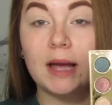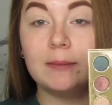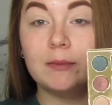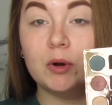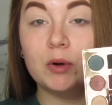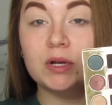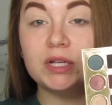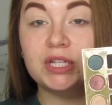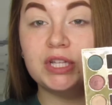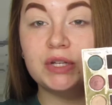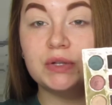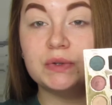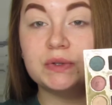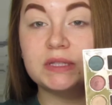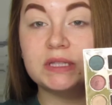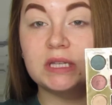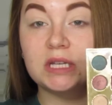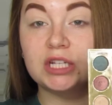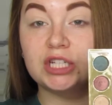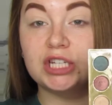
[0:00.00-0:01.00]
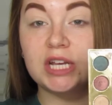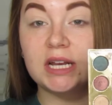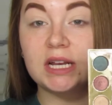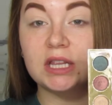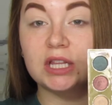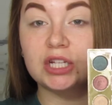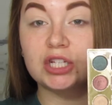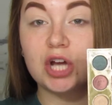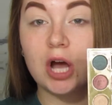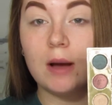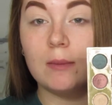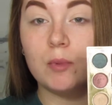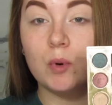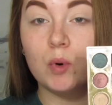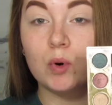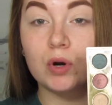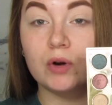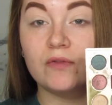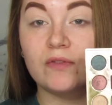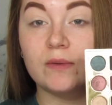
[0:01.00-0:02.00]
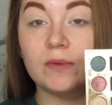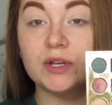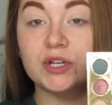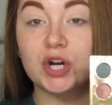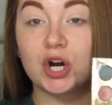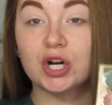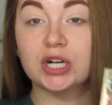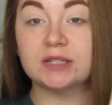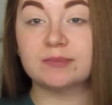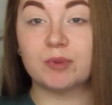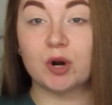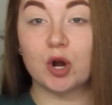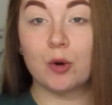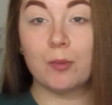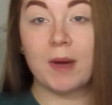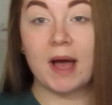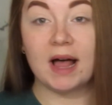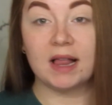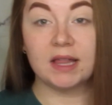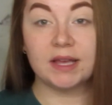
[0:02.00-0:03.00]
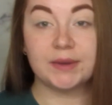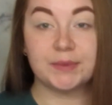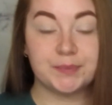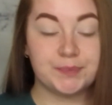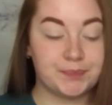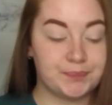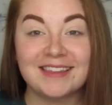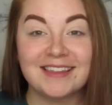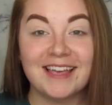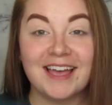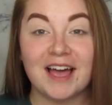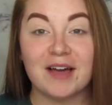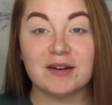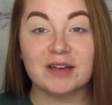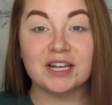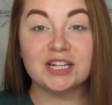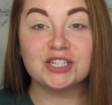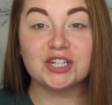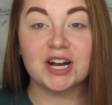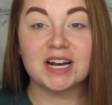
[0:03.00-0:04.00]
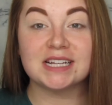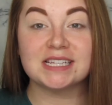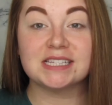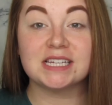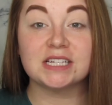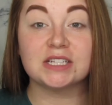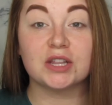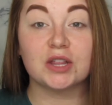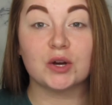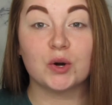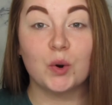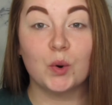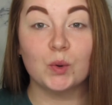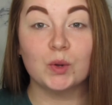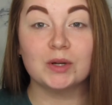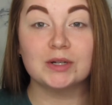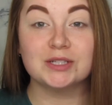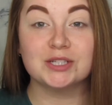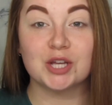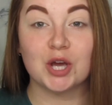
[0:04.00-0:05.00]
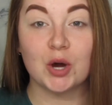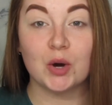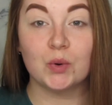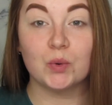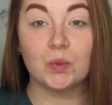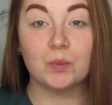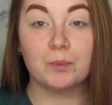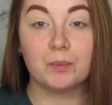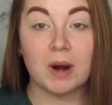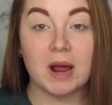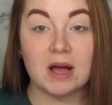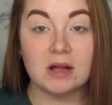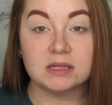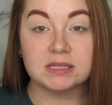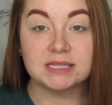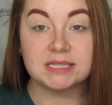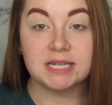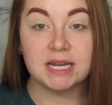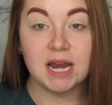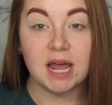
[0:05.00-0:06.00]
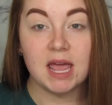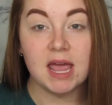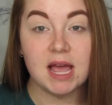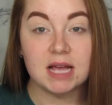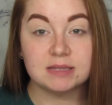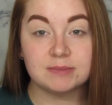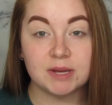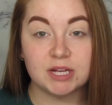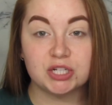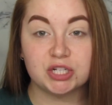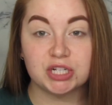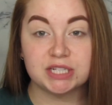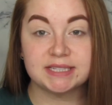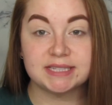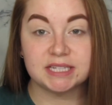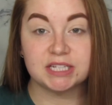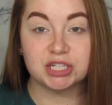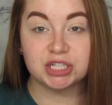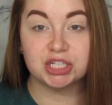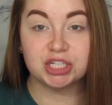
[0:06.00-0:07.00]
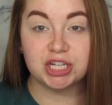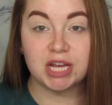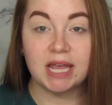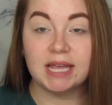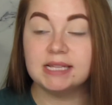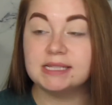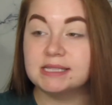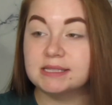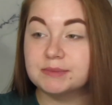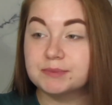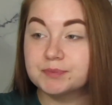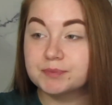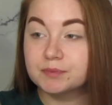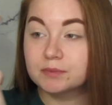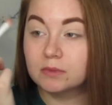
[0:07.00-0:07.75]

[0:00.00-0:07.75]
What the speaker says: I'm going to use this shade in the top corner from the Artist-Pro palette. I'm going to try to stick to the cooler tone browns today as my transition shades.